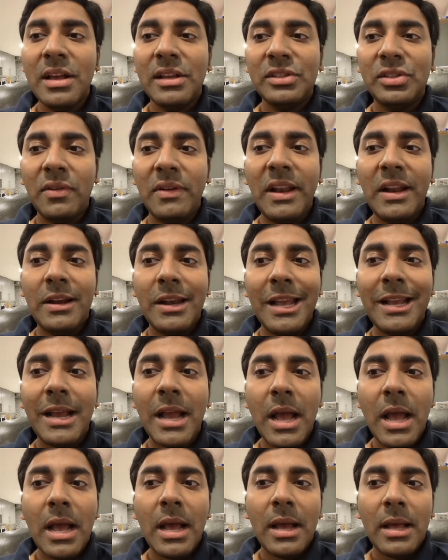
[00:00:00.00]
So when you
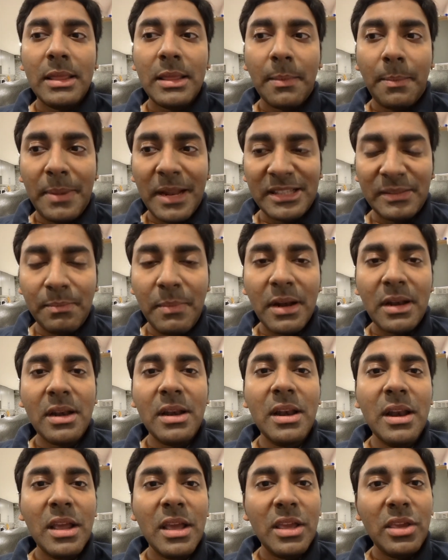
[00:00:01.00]
click the plus
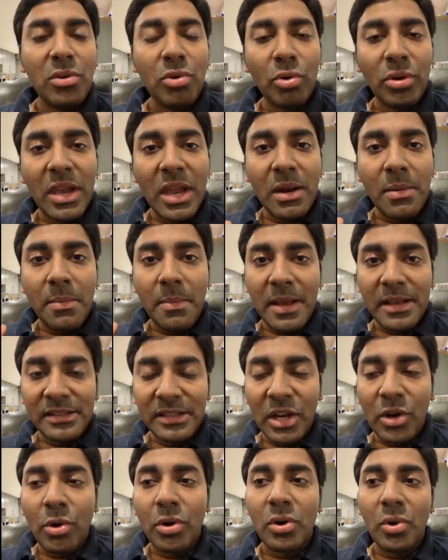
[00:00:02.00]
button, you can
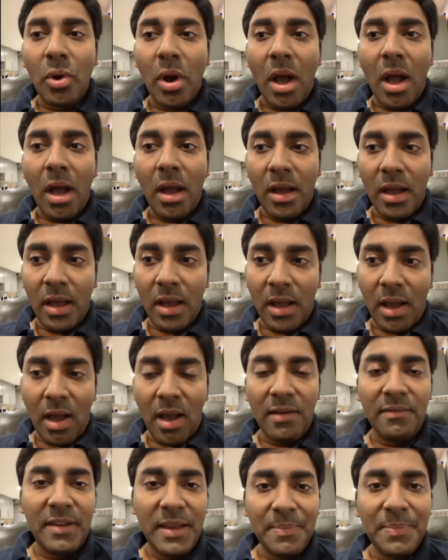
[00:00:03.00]
basically go to
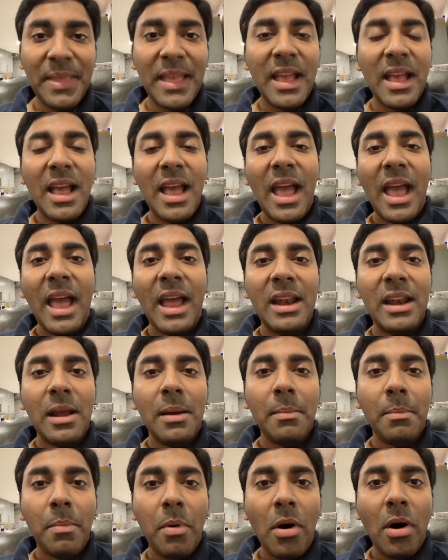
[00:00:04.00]
Aave and
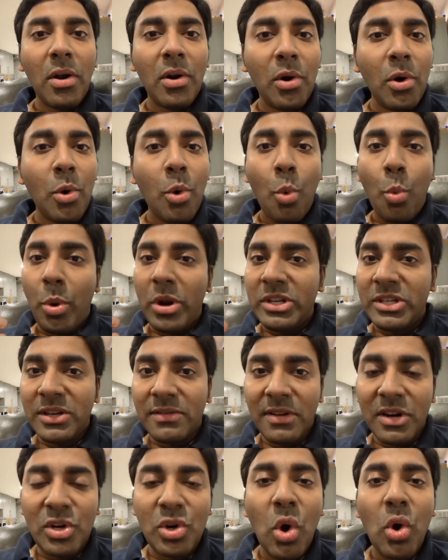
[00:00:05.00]
borrow
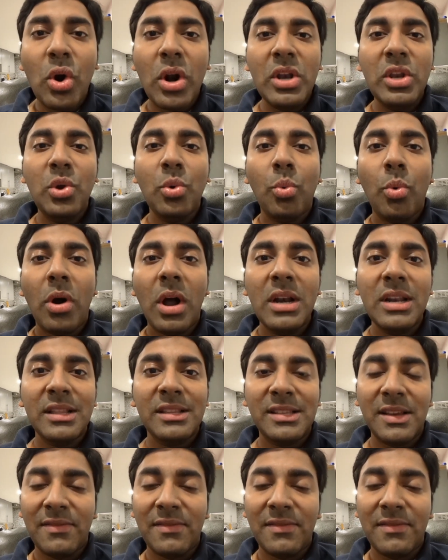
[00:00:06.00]
whichever token you want that's